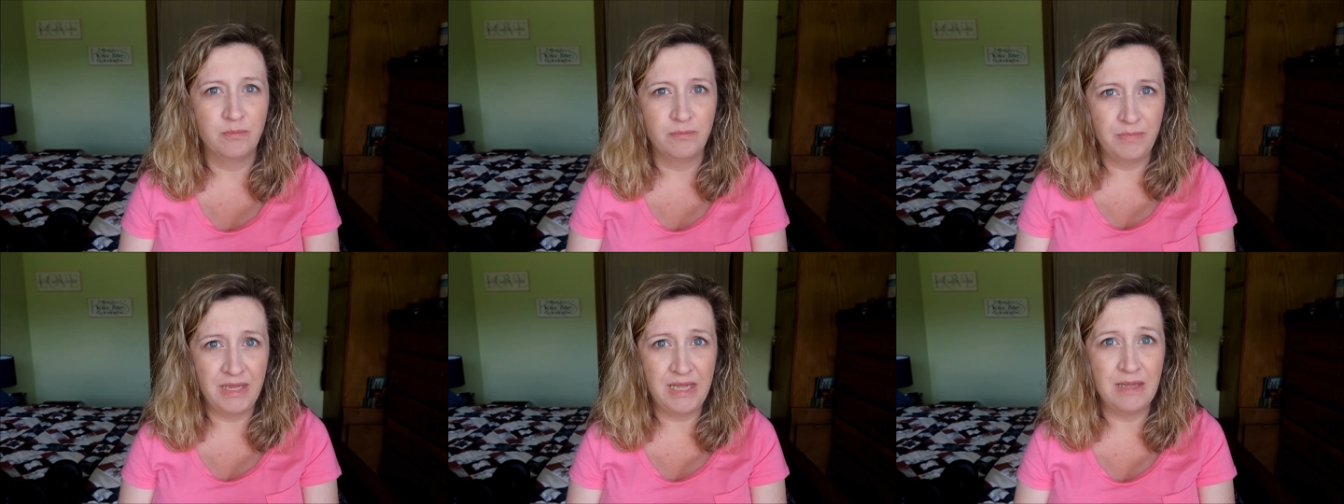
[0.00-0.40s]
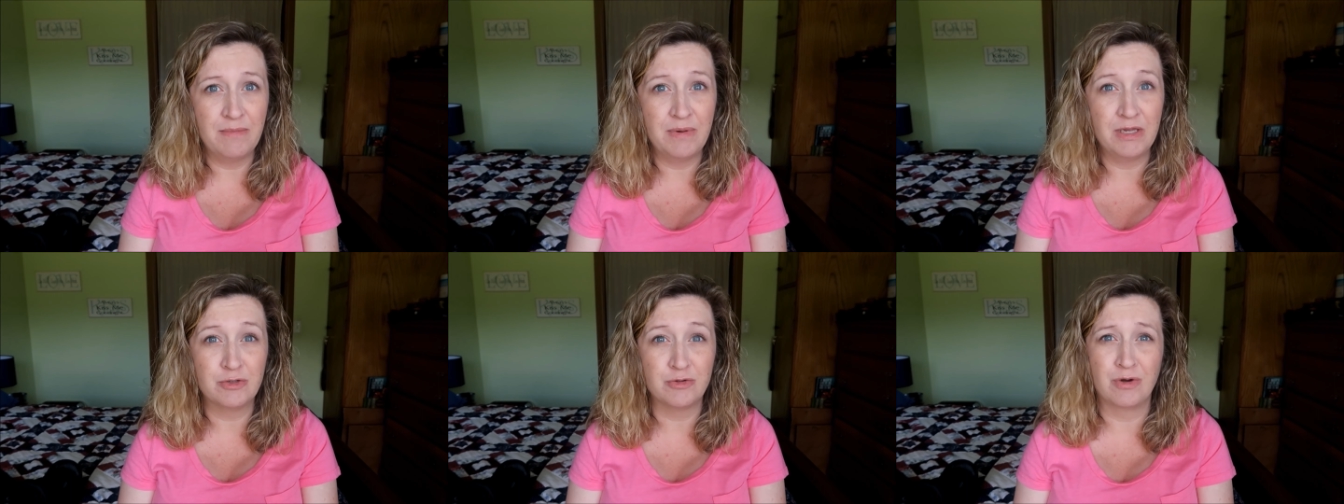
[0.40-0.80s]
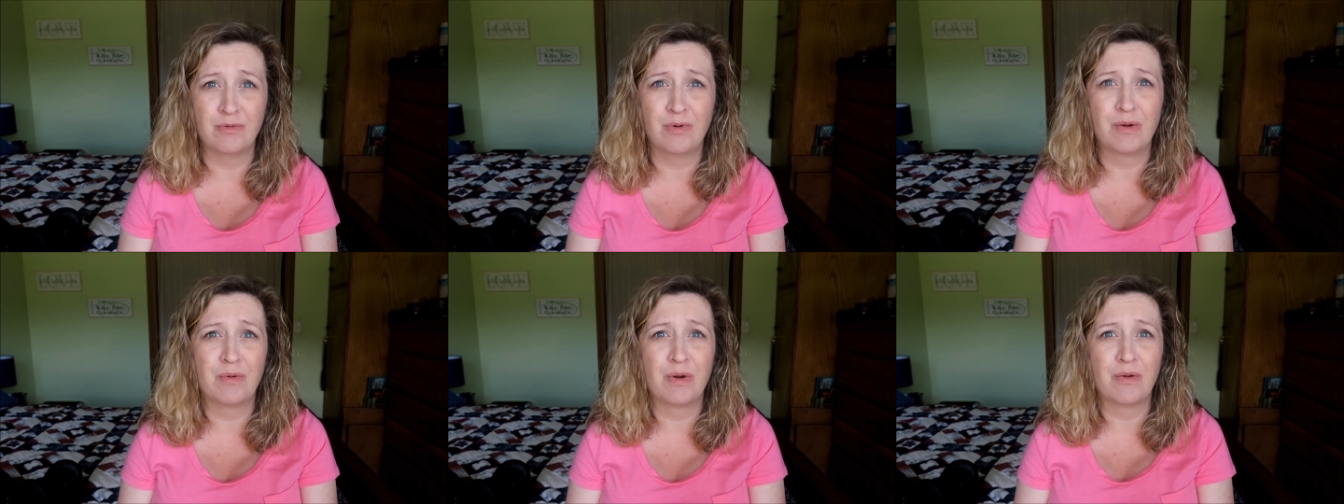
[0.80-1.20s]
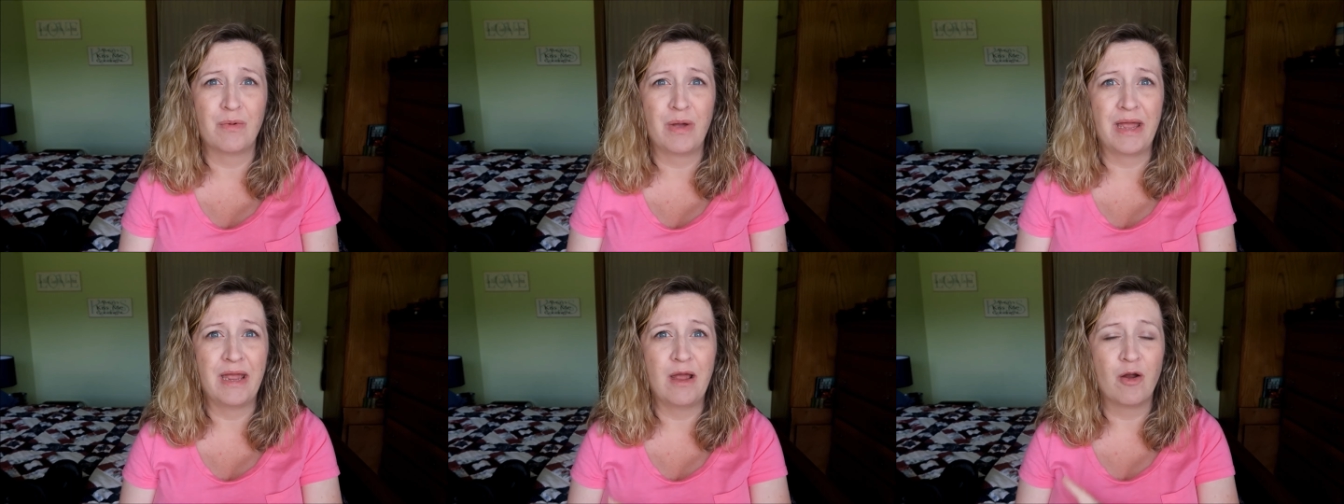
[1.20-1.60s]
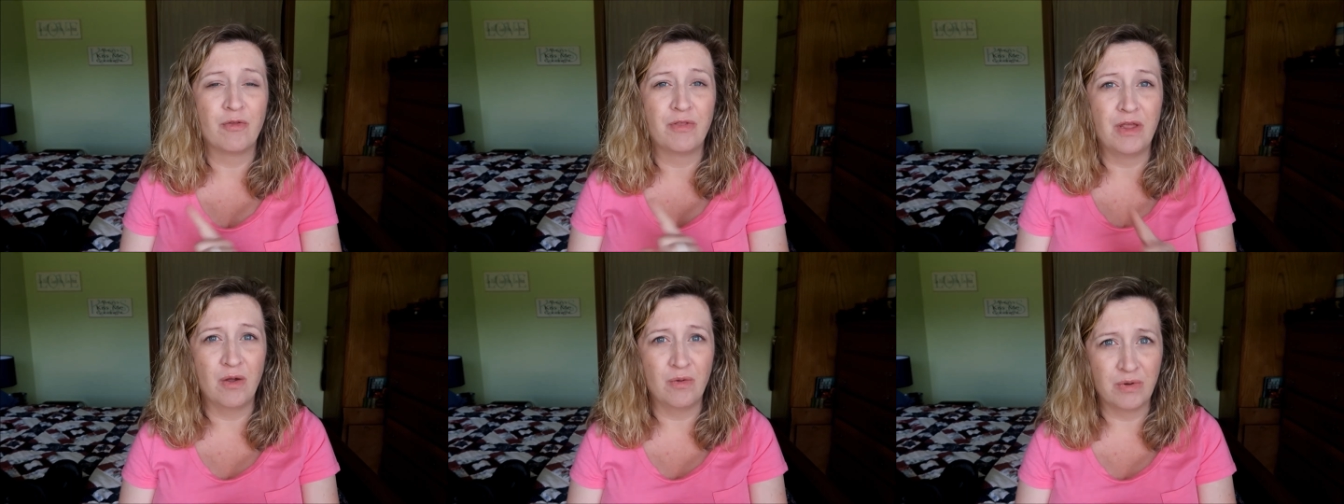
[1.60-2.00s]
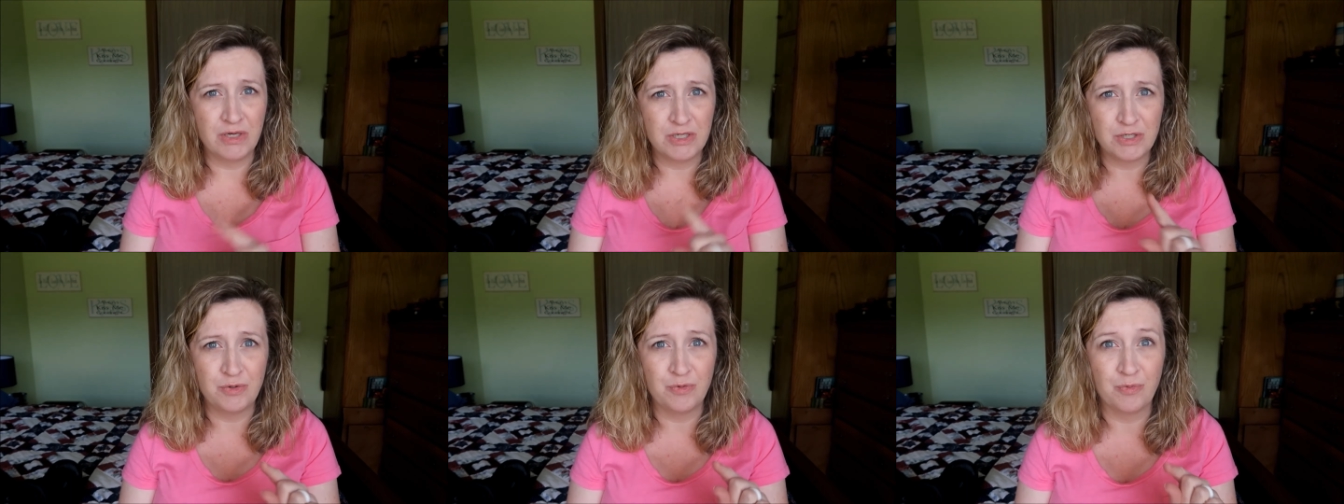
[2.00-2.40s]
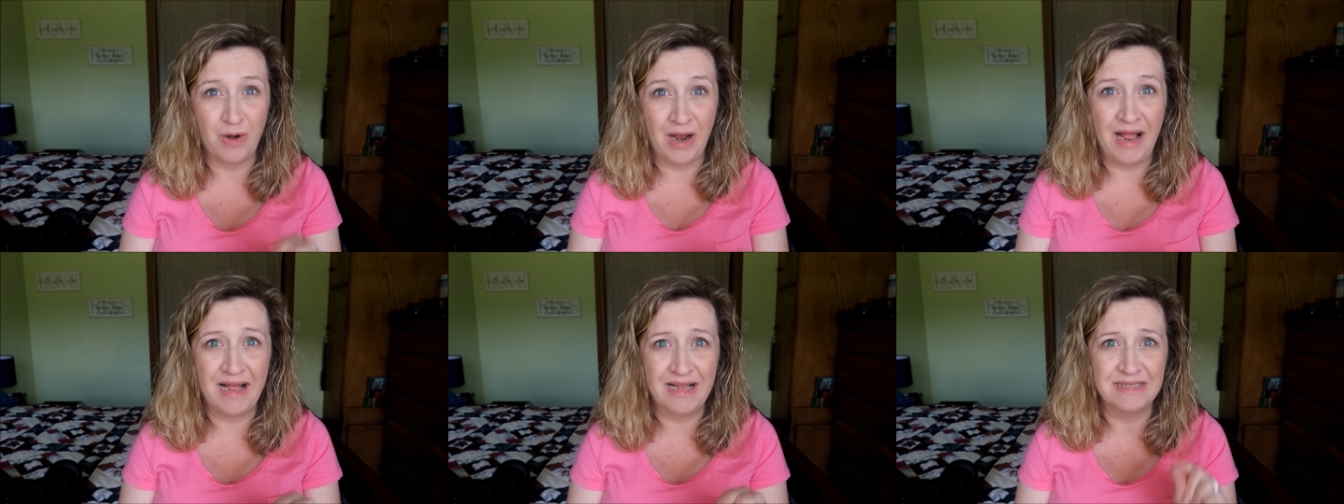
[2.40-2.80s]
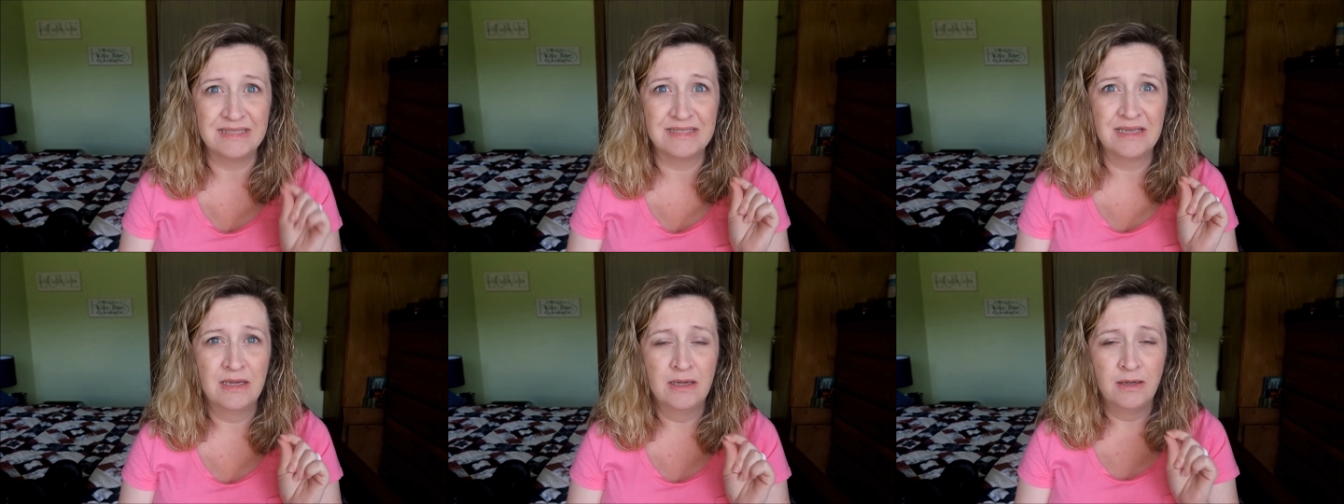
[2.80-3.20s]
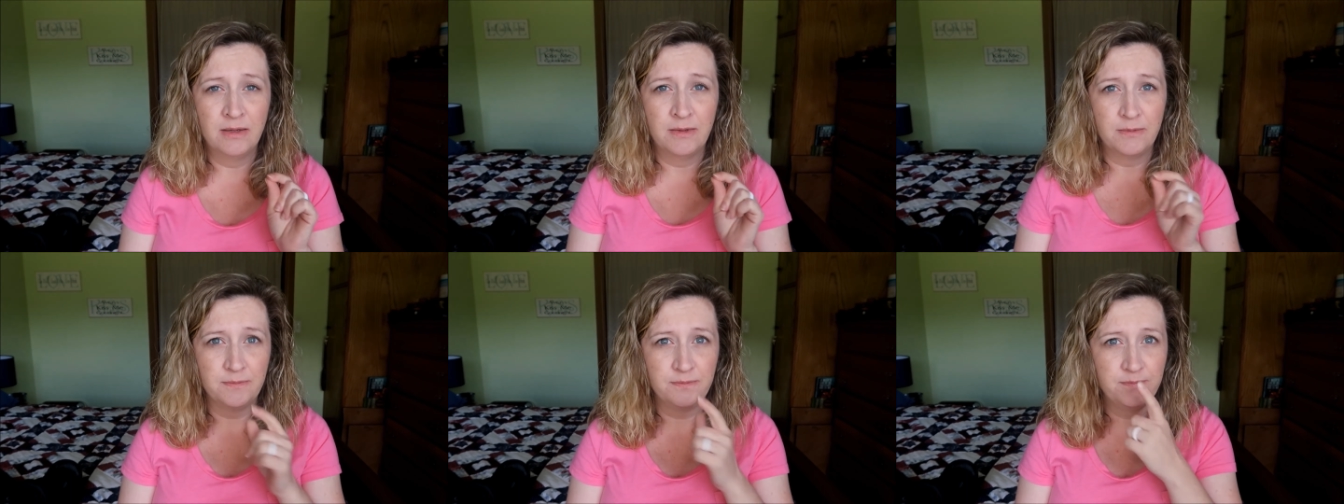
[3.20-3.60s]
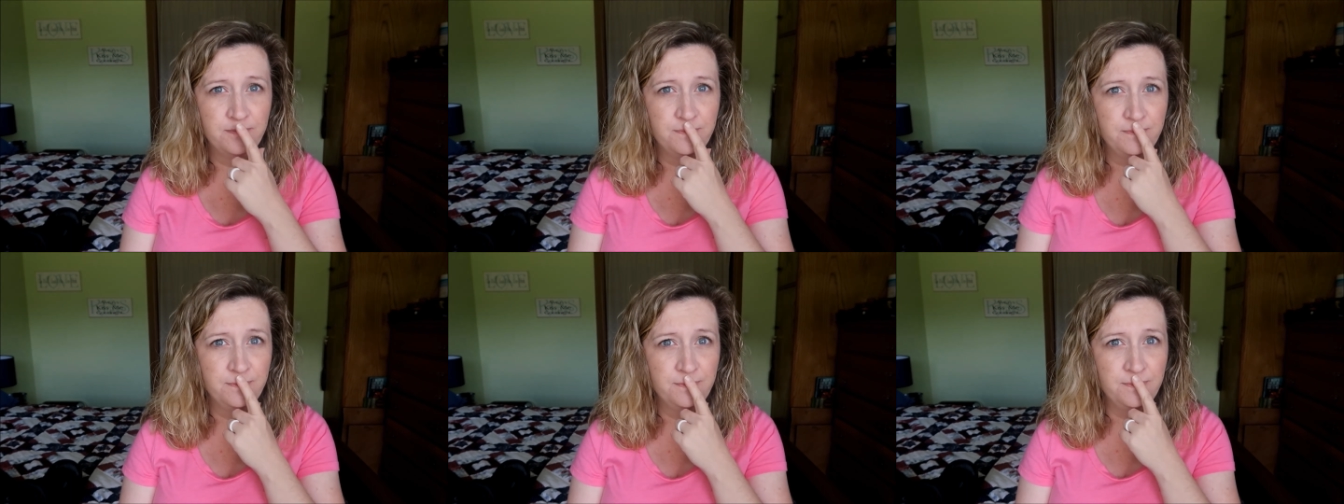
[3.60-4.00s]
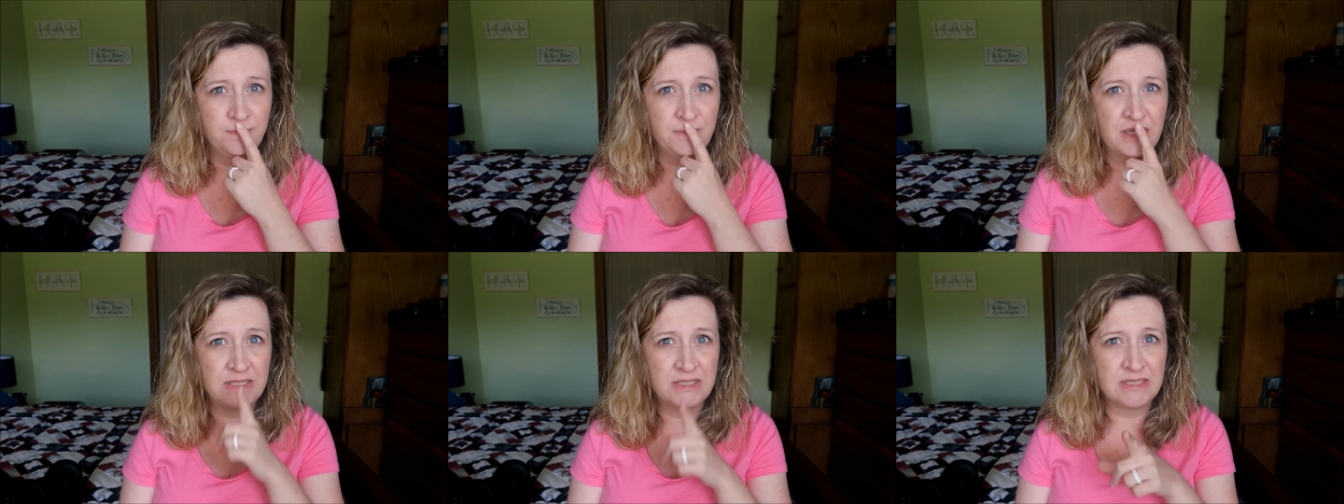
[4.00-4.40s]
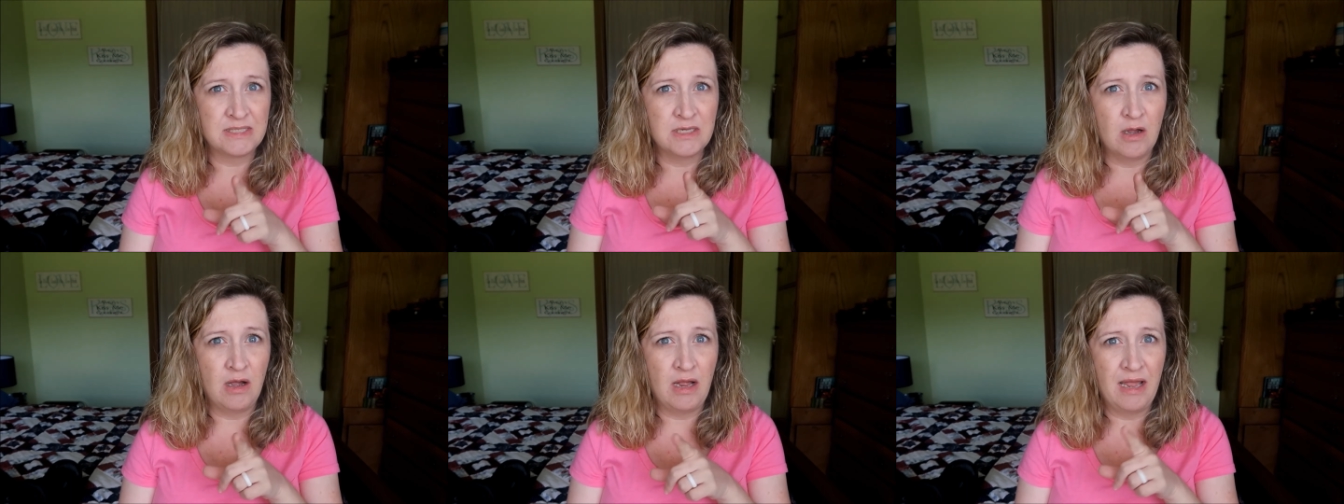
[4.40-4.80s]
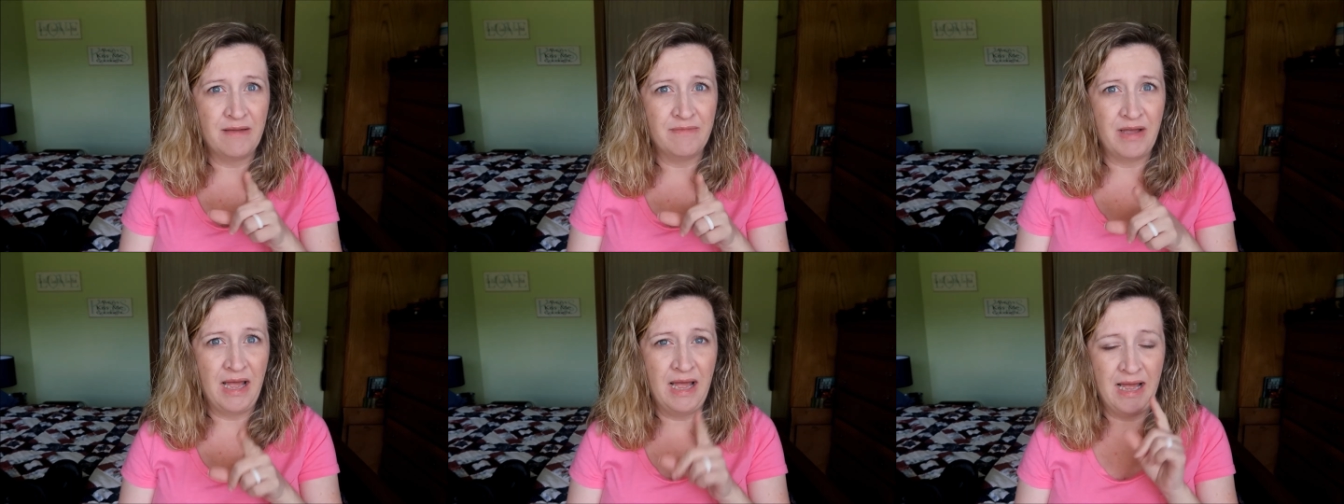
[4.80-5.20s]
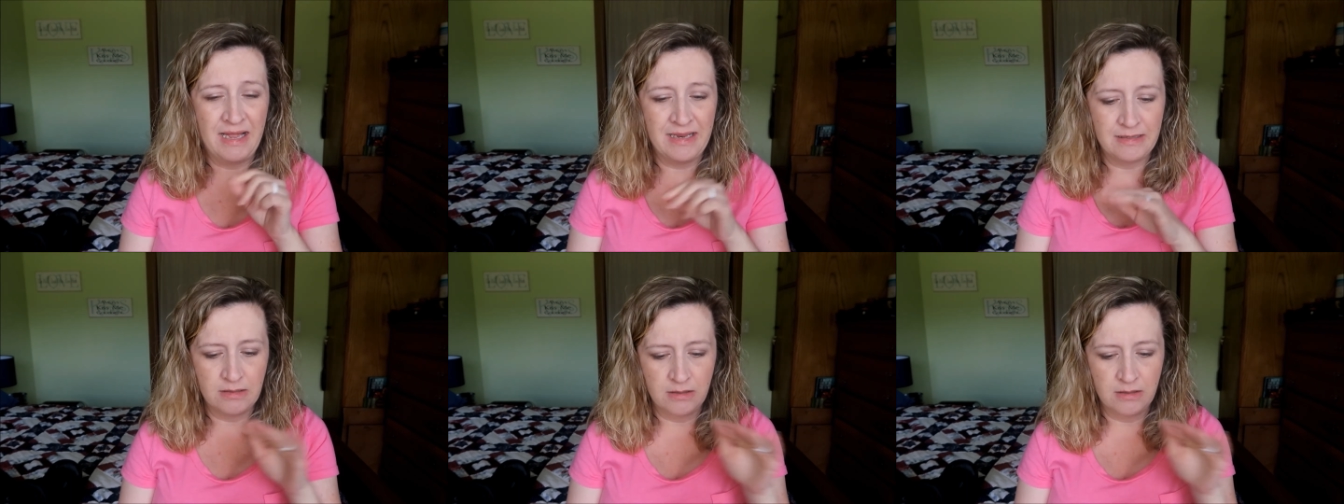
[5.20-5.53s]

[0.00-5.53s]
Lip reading: Mickey and Minnie's Runaway Railway are the only 2 rides that does not have a height